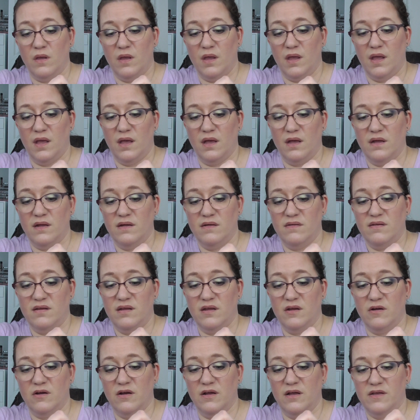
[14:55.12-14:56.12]
And
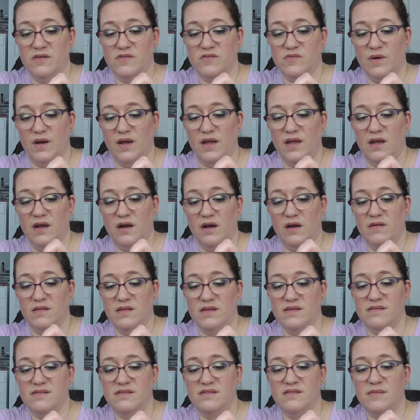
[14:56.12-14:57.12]
here it is right here.
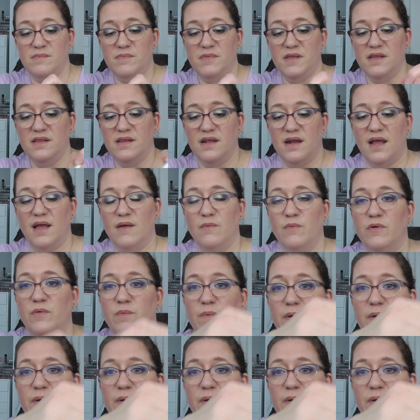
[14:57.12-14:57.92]
This is something that I would